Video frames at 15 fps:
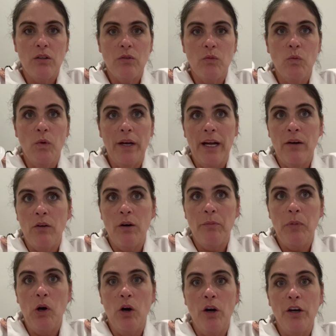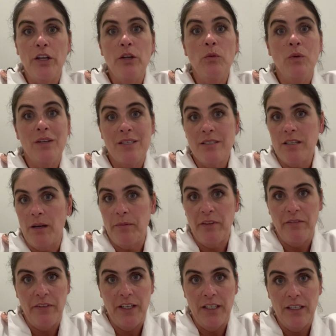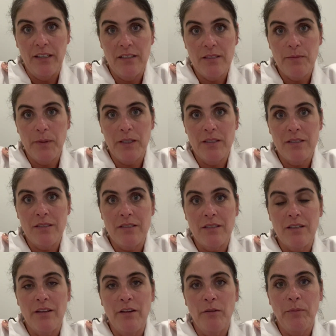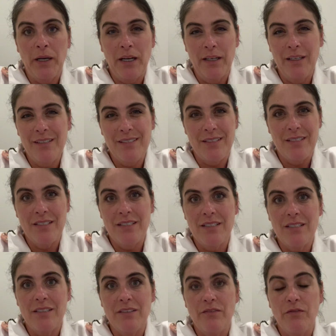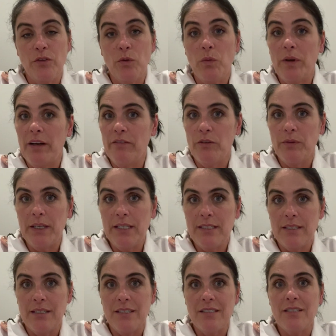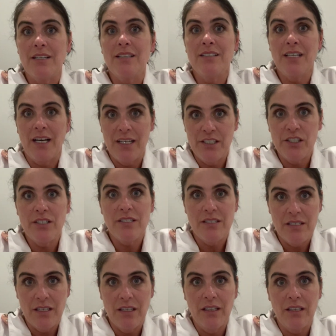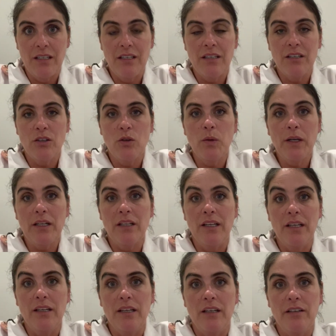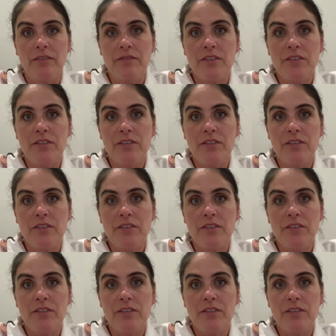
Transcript: 1 hour apart, you want to stop the feedings because their body isn't, for whatever reason, is not digesting it quickly enough.